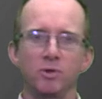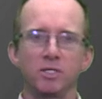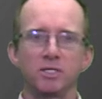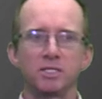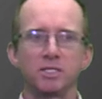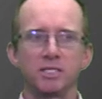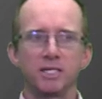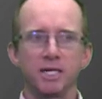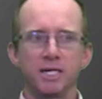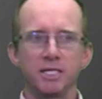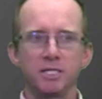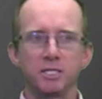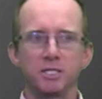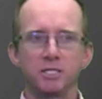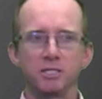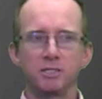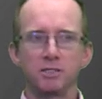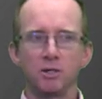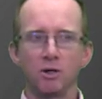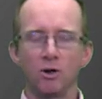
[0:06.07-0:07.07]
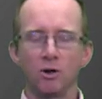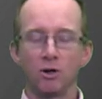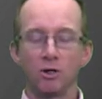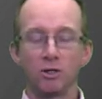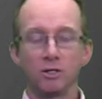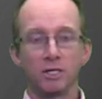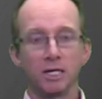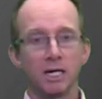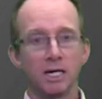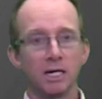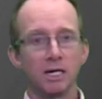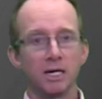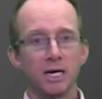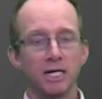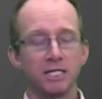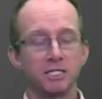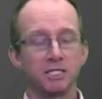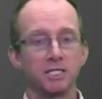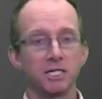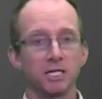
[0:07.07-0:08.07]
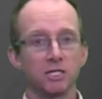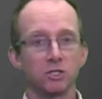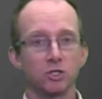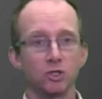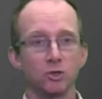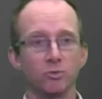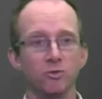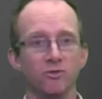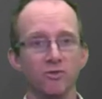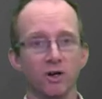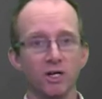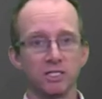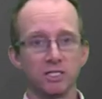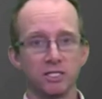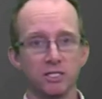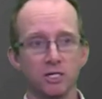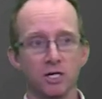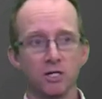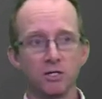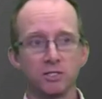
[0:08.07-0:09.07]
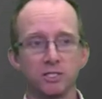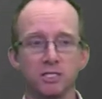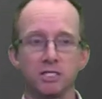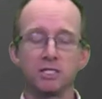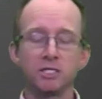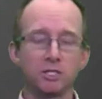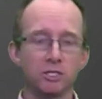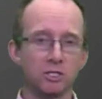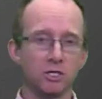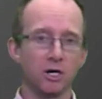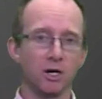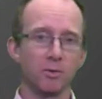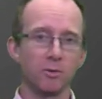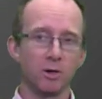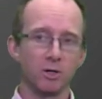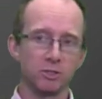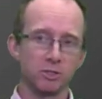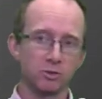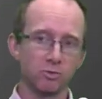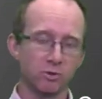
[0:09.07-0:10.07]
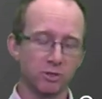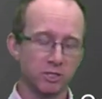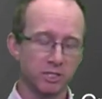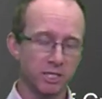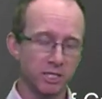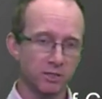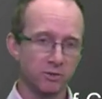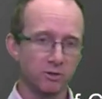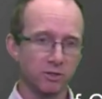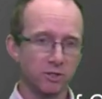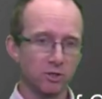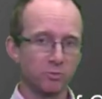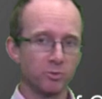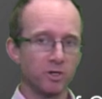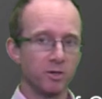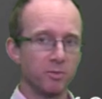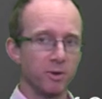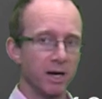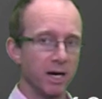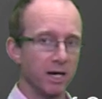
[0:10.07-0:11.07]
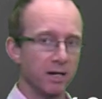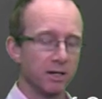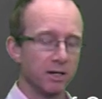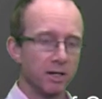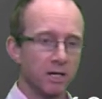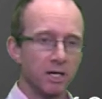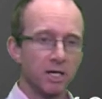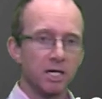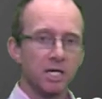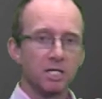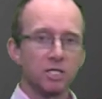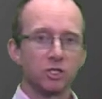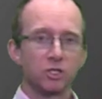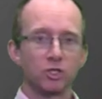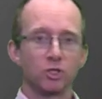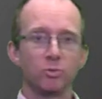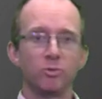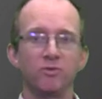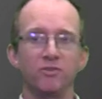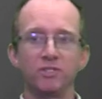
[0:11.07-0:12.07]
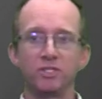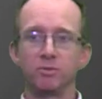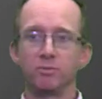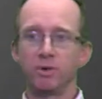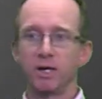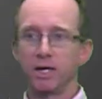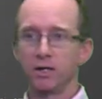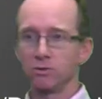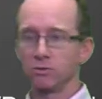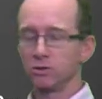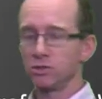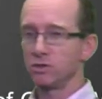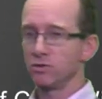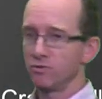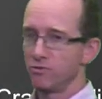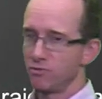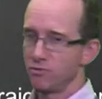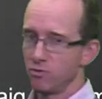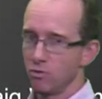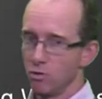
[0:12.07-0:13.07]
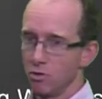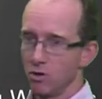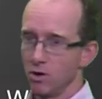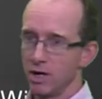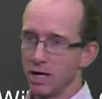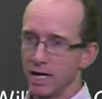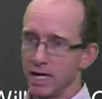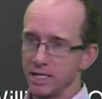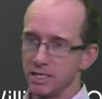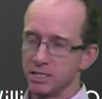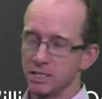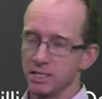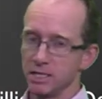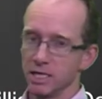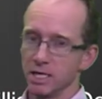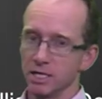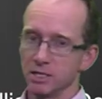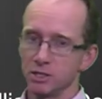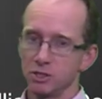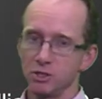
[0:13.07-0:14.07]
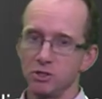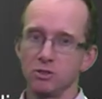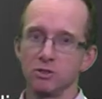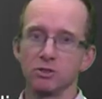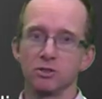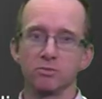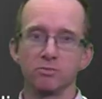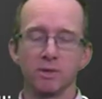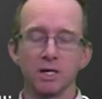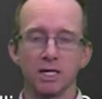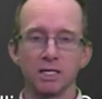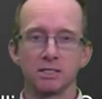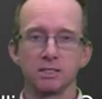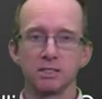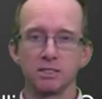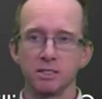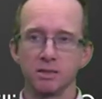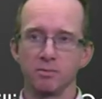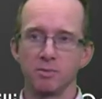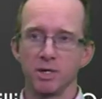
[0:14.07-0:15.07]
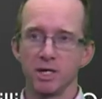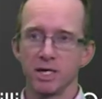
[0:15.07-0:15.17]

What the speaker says: presentation on HDR supervisor notes, and this time I just want to tell you a little bit about supervision panels for HDR students, Masters and